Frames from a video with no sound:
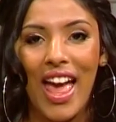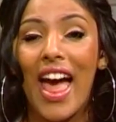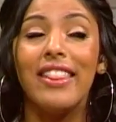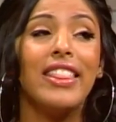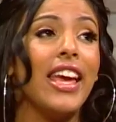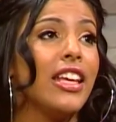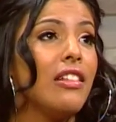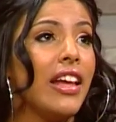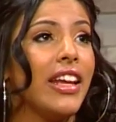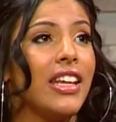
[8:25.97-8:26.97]
And thank you,
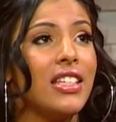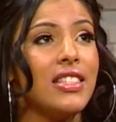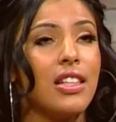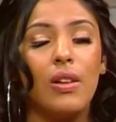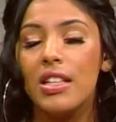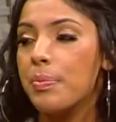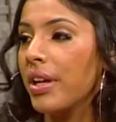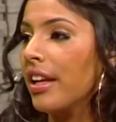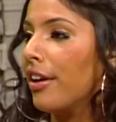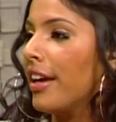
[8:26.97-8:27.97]
ladies. So let's
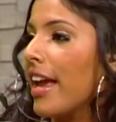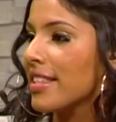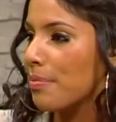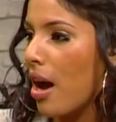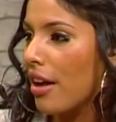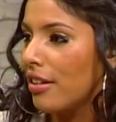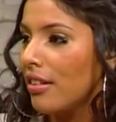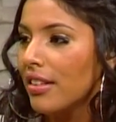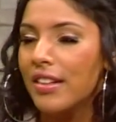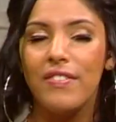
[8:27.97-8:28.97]
bring in our next
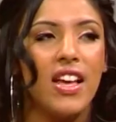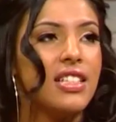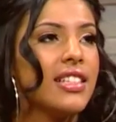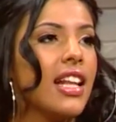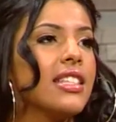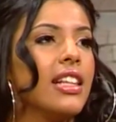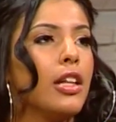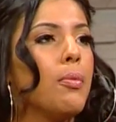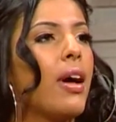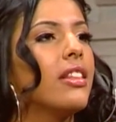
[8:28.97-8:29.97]
model. Fazil, tell us a
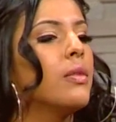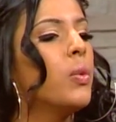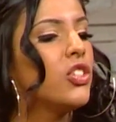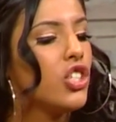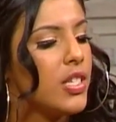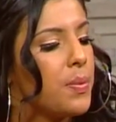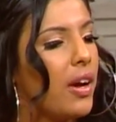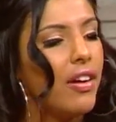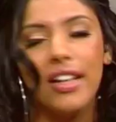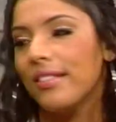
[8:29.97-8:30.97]
little about what she's wearing.